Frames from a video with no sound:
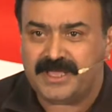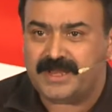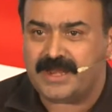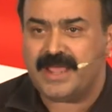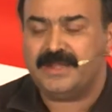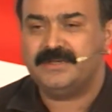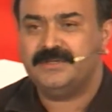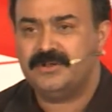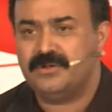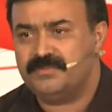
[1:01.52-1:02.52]
there
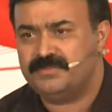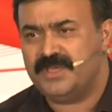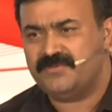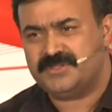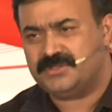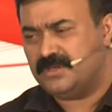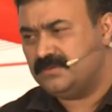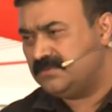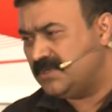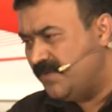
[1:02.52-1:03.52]
and, there was
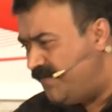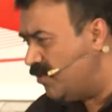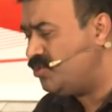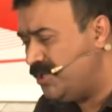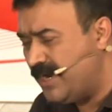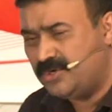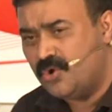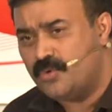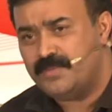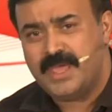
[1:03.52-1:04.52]
confusion at
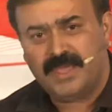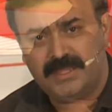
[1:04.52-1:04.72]
home.